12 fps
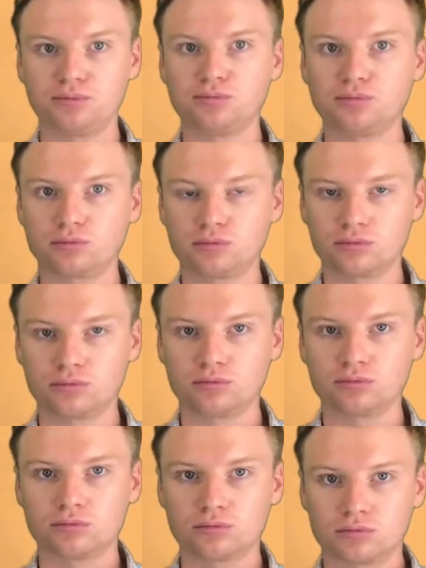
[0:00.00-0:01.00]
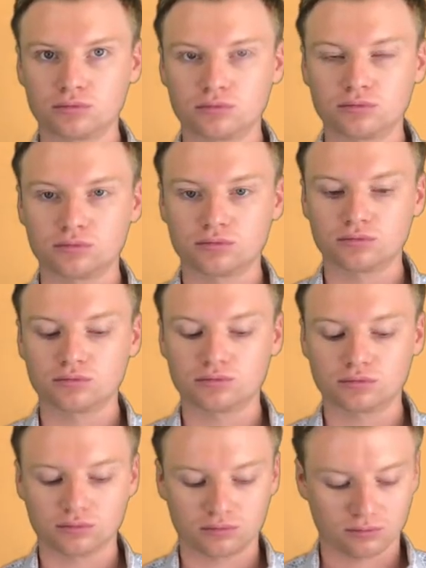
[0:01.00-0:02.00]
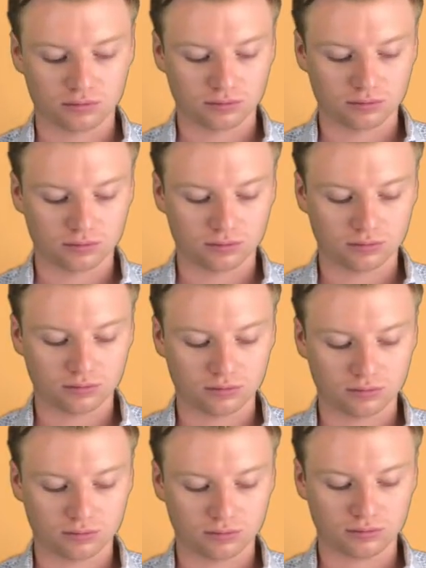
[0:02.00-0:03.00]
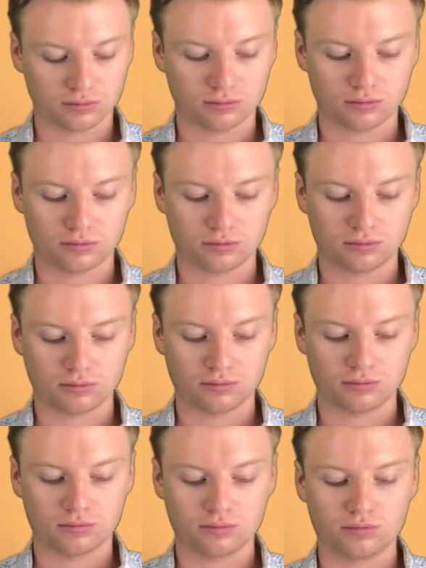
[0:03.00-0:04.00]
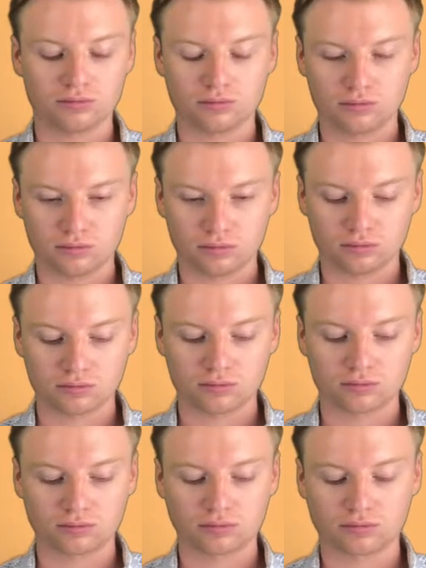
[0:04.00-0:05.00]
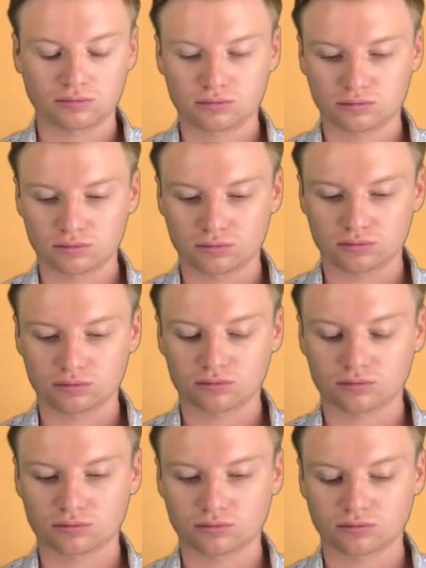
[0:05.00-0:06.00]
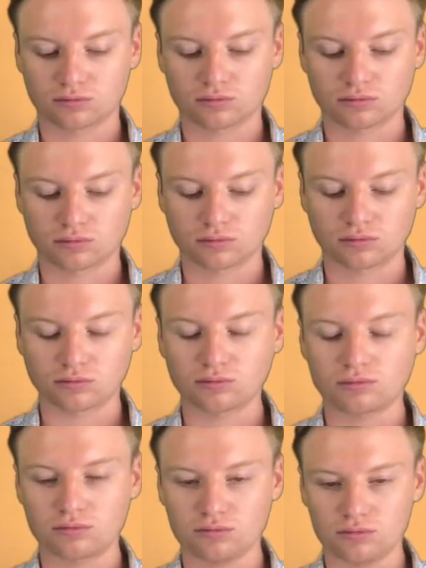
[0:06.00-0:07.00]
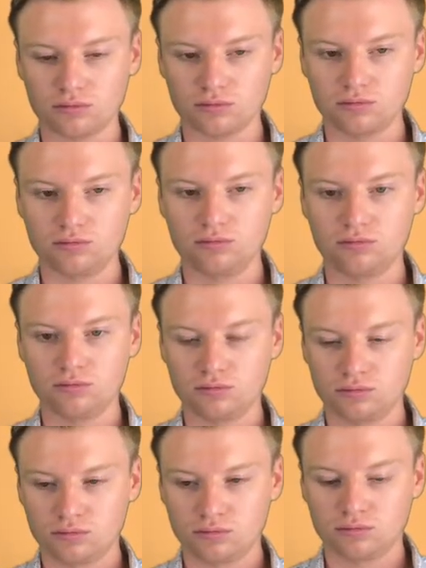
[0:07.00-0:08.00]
(silent)